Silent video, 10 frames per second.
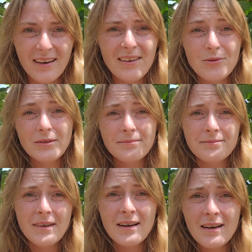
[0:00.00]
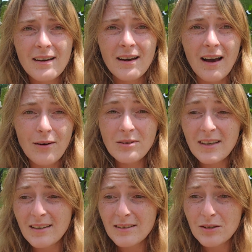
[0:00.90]
everyone. I
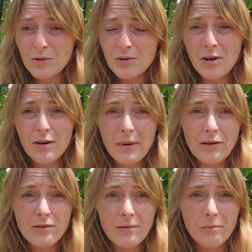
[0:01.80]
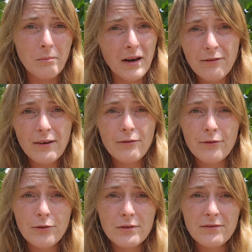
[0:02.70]
was asked to talk about my
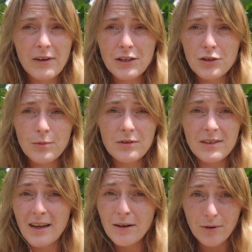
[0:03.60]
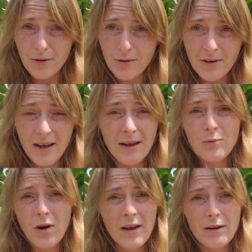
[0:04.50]
favorite fruits and vegetables that I grow
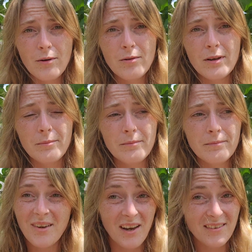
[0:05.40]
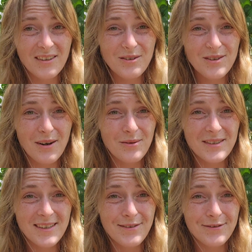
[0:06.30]
and why I grow them. Ask and you shall
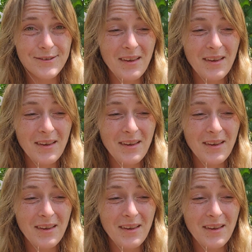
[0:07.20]
receive.